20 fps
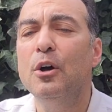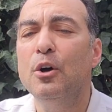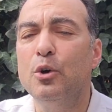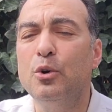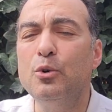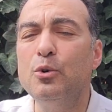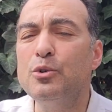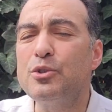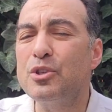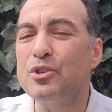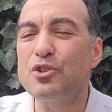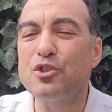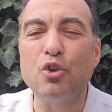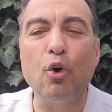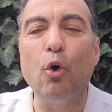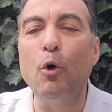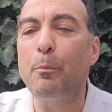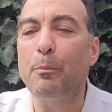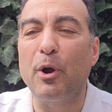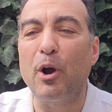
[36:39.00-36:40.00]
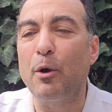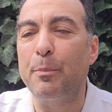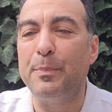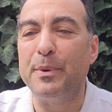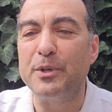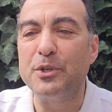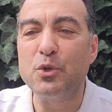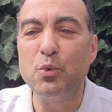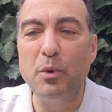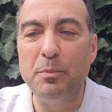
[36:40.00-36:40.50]
whose sole
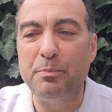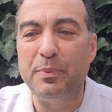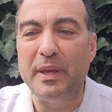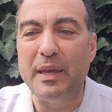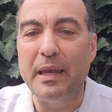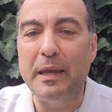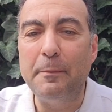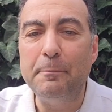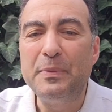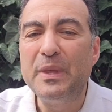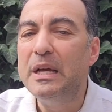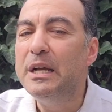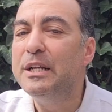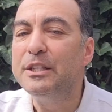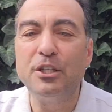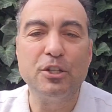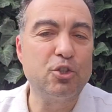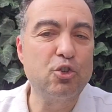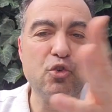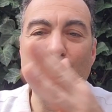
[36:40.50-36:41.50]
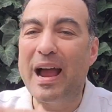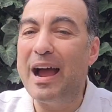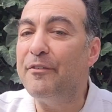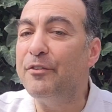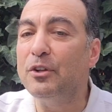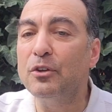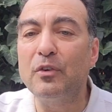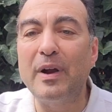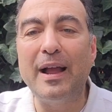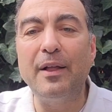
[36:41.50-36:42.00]
purpose would be to
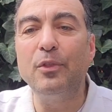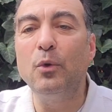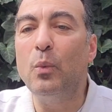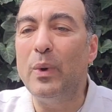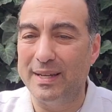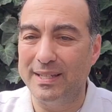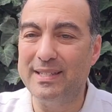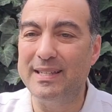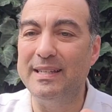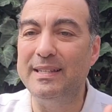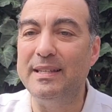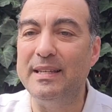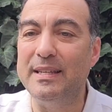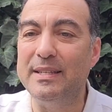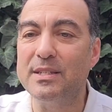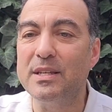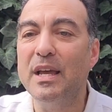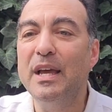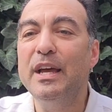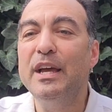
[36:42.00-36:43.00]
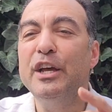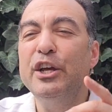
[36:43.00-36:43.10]
travel around the West Indies,